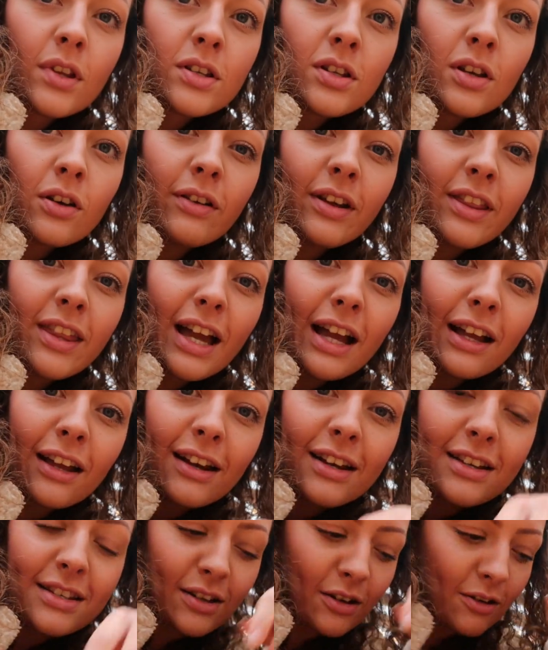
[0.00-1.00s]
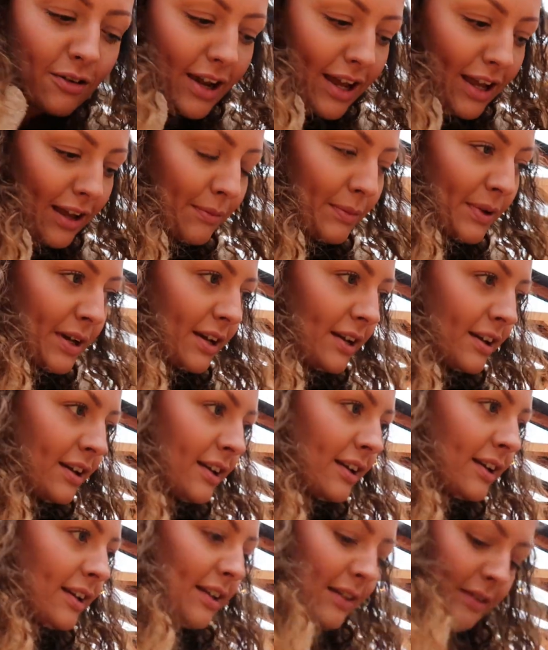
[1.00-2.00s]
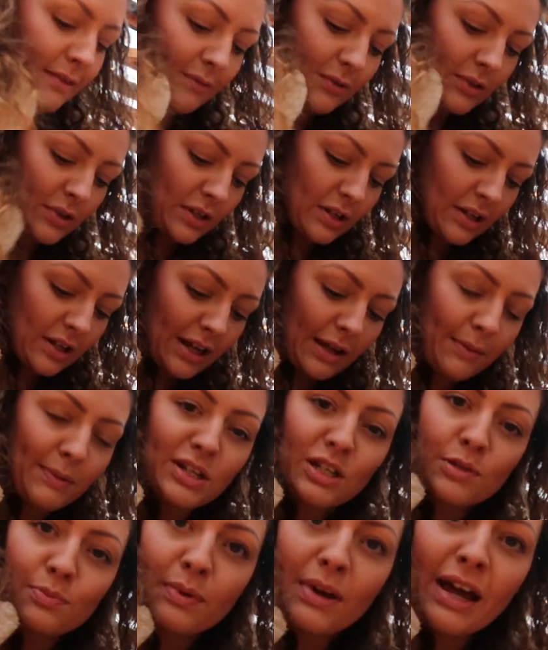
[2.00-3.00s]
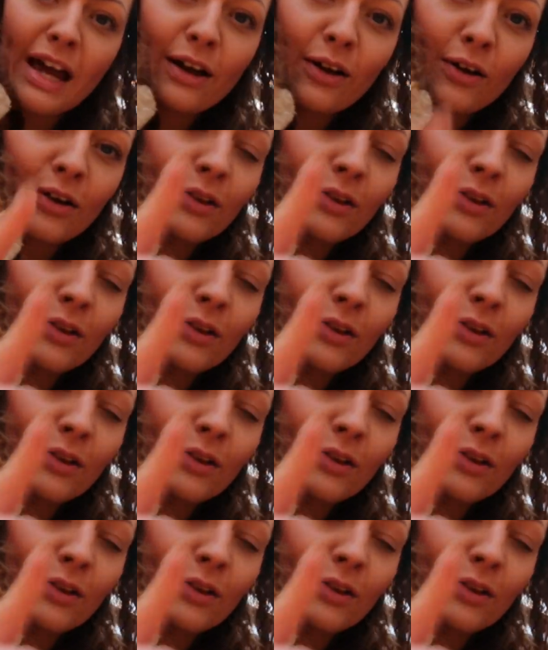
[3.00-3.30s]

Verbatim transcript: Sorry, the angle isn't great, but let me just hang